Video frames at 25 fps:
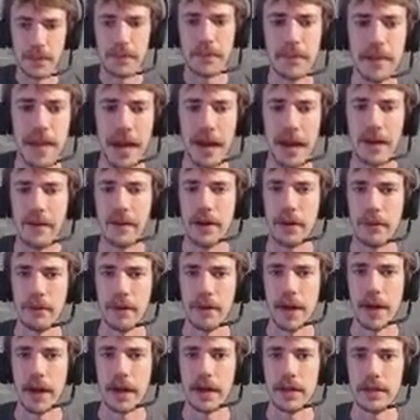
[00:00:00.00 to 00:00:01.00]
and
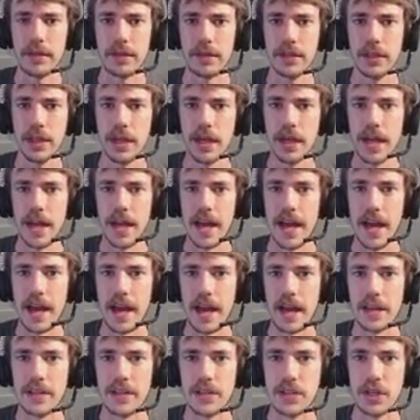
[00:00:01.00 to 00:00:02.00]
carry around.
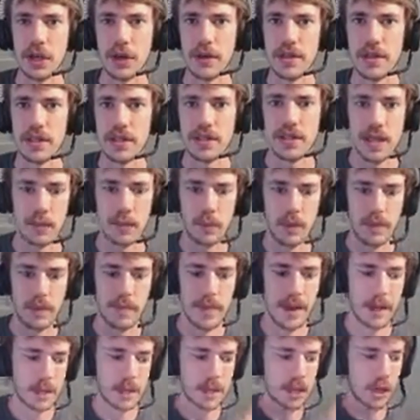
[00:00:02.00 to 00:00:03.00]
So
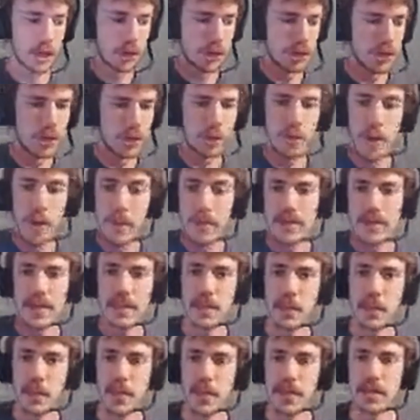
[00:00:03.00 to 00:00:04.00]
instead, we make a token that
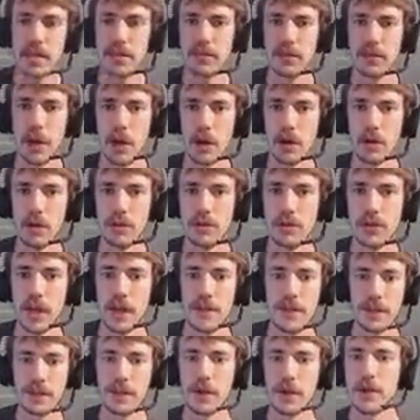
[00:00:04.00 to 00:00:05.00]
represents a piece of
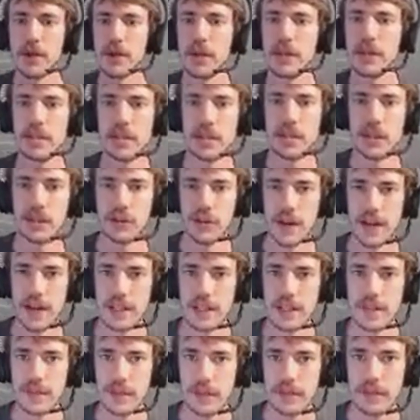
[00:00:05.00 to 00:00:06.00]
gold that's very easy
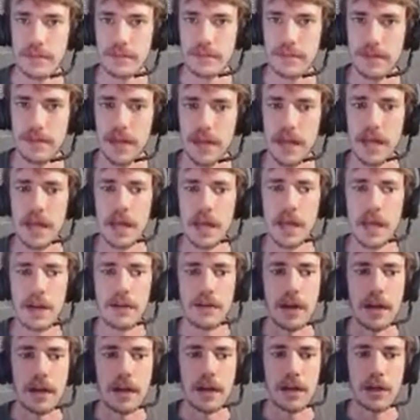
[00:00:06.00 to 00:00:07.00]
to transfer.
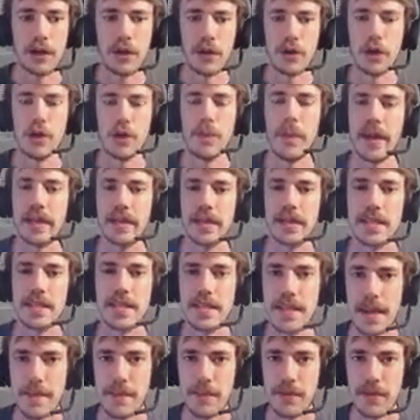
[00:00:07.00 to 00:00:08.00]
Right? Chronobank does
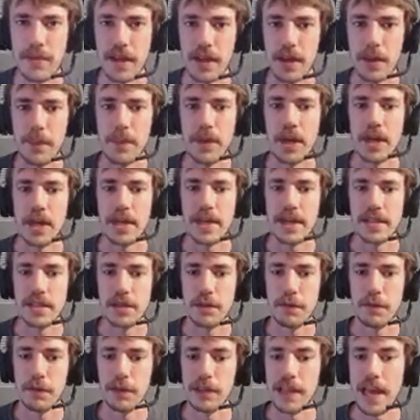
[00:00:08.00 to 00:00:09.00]
the same thing, but it
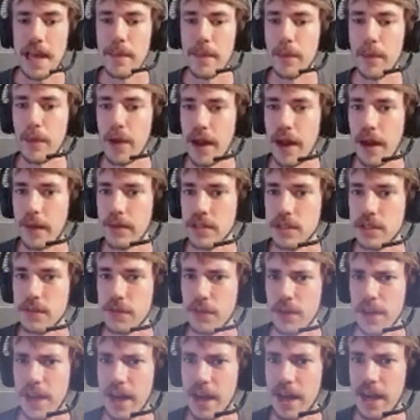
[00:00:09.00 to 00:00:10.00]
does it for labor hours.
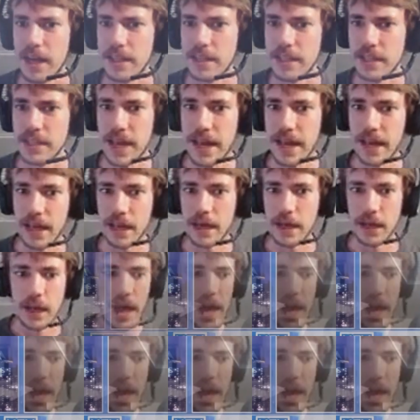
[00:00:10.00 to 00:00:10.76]
It's very hard to take an